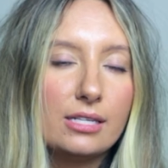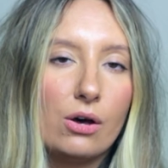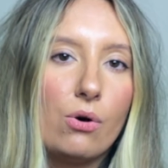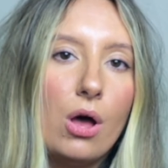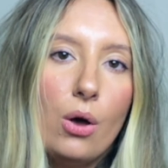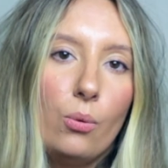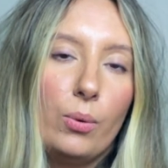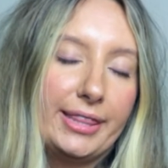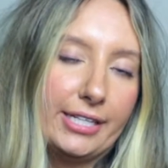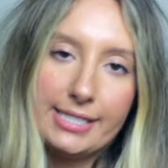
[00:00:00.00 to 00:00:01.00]
So
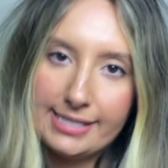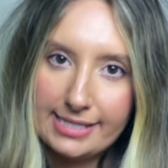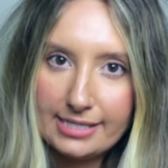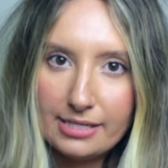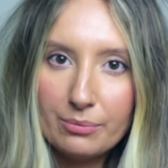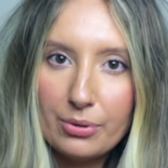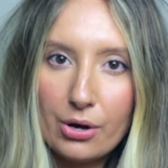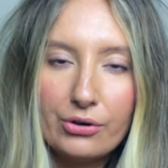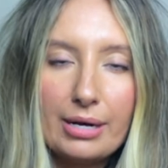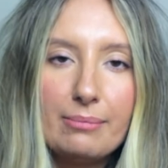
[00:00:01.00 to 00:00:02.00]
what their assistant
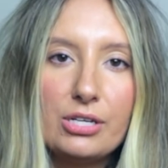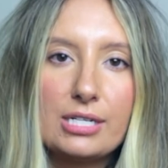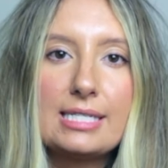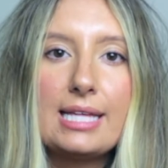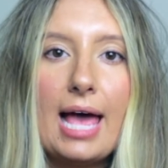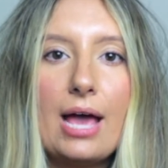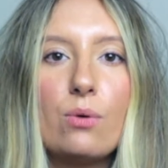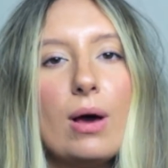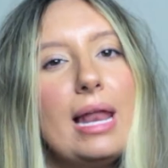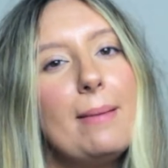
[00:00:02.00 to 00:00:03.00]
program looks like,
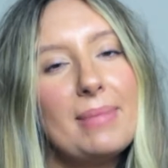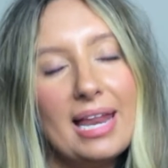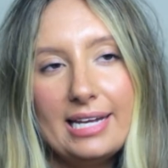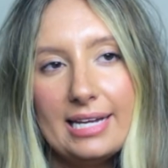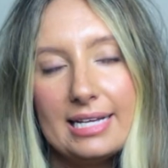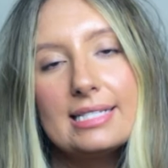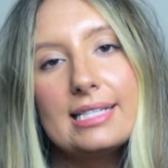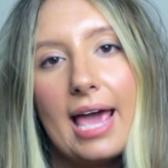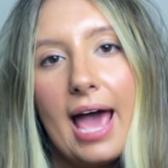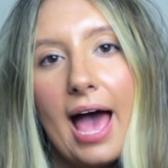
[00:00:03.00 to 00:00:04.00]
what amenities
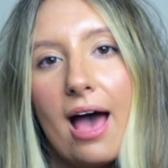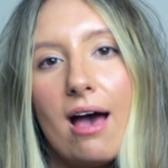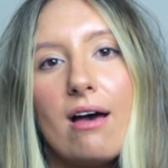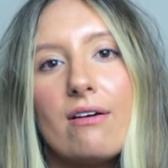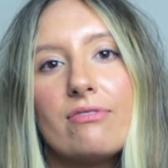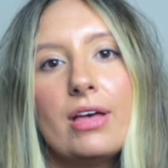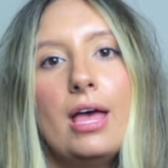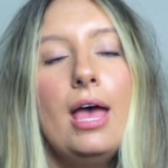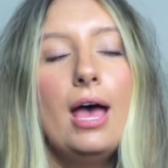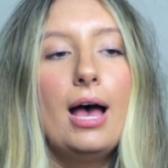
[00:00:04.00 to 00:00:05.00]
they have,
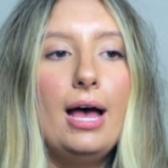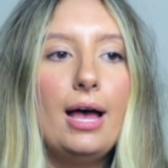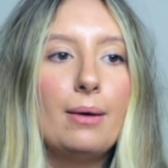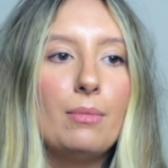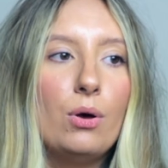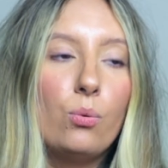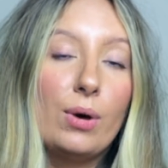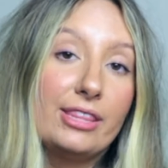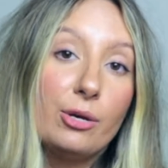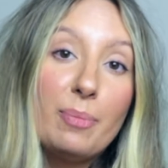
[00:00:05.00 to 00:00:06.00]

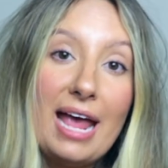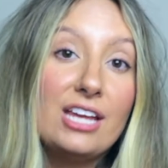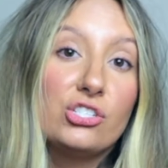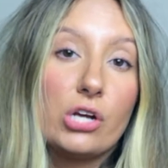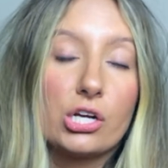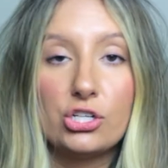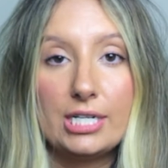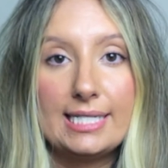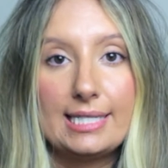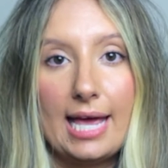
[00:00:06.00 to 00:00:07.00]
what their pay structure
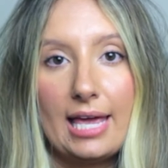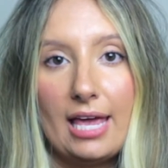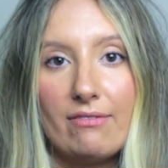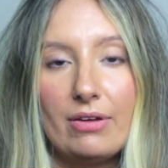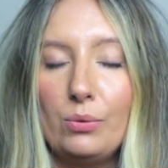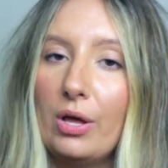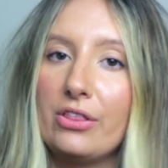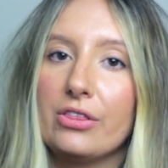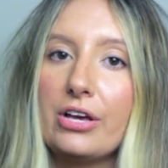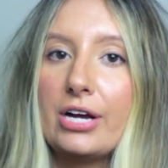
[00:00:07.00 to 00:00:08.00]
is like, even
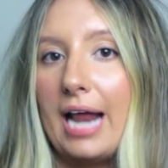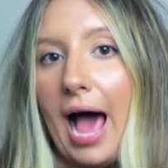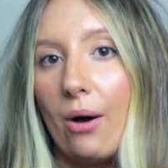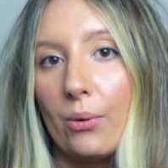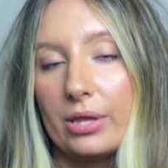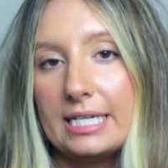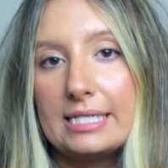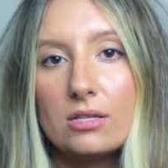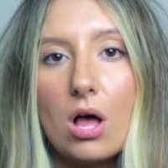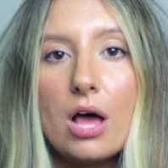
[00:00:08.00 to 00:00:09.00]
whether they're an hourly
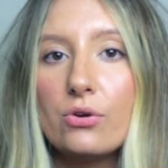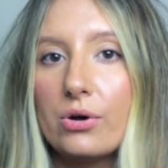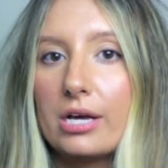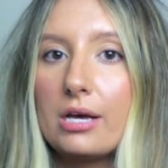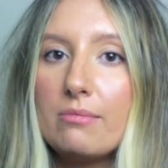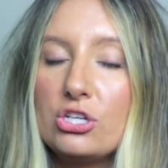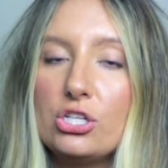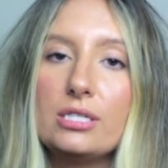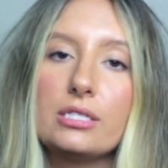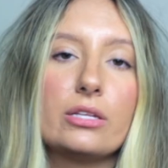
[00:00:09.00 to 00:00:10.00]
salon or a
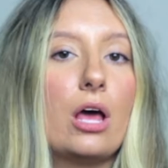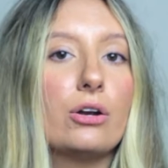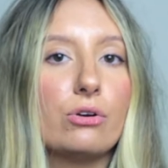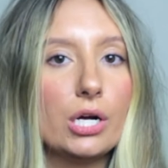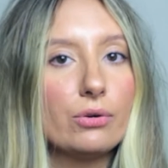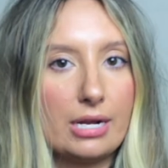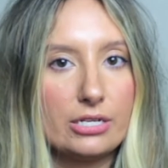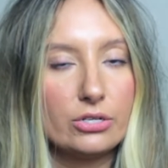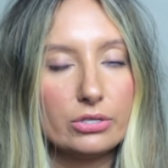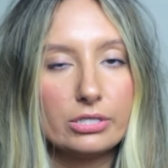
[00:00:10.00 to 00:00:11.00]
commission salon or a
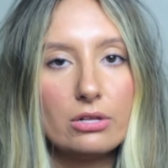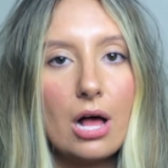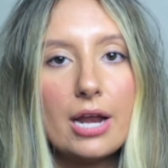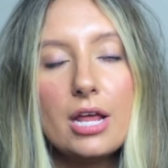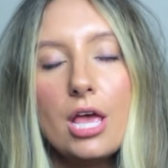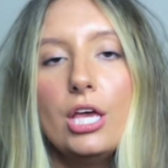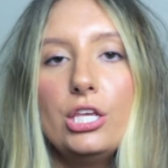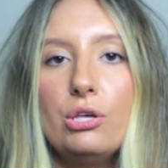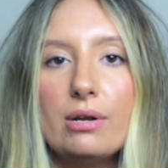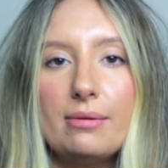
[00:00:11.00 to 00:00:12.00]
rental salon.
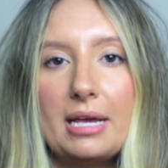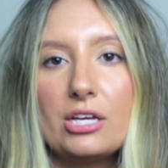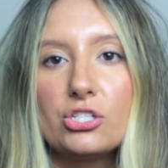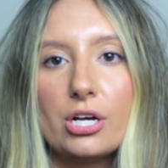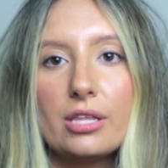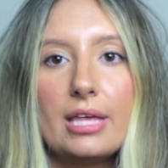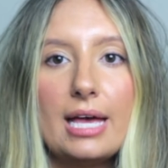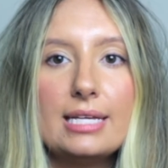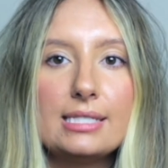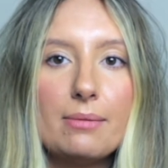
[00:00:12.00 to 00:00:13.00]
You want to make sure
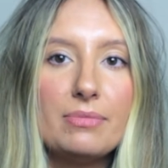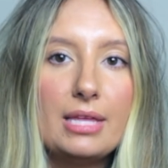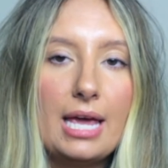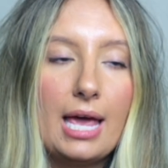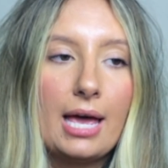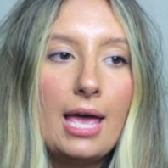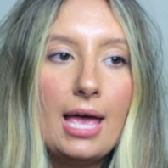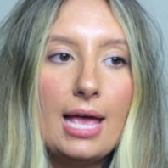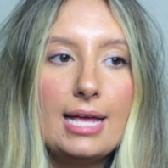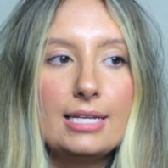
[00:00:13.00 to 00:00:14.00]
that something
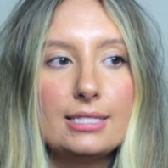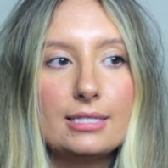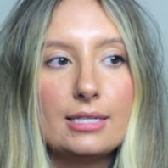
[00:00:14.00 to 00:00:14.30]
is